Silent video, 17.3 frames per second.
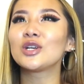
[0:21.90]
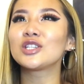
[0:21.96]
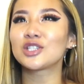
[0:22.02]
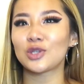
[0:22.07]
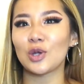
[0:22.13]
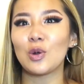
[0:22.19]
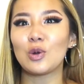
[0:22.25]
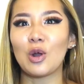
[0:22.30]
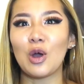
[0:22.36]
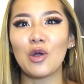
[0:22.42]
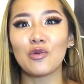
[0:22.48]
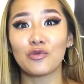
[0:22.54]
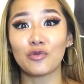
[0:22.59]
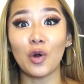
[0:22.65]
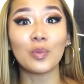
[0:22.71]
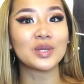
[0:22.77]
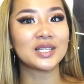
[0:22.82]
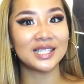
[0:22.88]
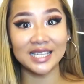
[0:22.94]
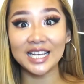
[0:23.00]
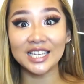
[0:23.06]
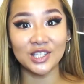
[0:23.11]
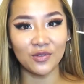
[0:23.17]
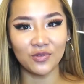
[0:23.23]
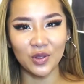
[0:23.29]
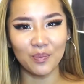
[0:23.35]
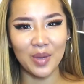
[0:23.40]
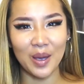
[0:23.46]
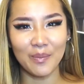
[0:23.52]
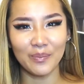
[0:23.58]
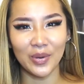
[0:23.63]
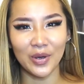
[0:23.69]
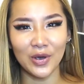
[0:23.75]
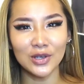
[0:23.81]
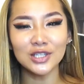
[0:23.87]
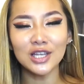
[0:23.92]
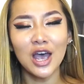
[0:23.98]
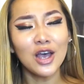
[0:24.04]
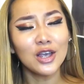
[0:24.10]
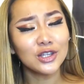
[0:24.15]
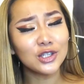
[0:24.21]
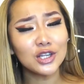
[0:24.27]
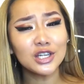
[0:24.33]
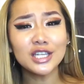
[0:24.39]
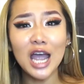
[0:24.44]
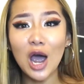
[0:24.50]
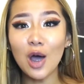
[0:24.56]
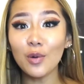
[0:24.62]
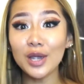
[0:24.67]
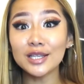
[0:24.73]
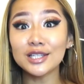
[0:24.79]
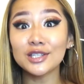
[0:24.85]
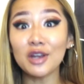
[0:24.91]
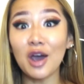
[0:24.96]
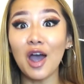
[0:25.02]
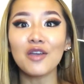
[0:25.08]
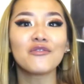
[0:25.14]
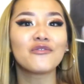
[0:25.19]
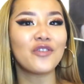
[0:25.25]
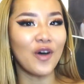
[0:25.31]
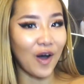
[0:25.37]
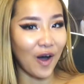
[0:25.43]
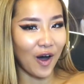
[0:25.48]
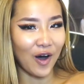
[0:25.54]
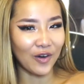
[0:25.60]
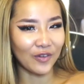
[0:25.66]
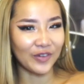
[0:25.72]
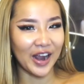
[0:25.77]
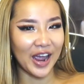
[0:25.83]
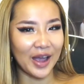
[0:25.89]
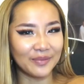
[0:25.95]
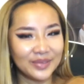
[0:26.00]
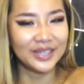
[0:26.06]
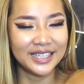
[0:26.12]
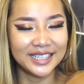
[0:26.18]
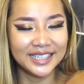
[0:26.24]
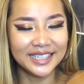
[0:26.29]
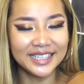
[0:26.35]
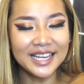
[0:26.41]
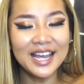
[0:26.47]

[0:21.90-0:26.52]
out a solo from 6 of the members, so now it's time for RM.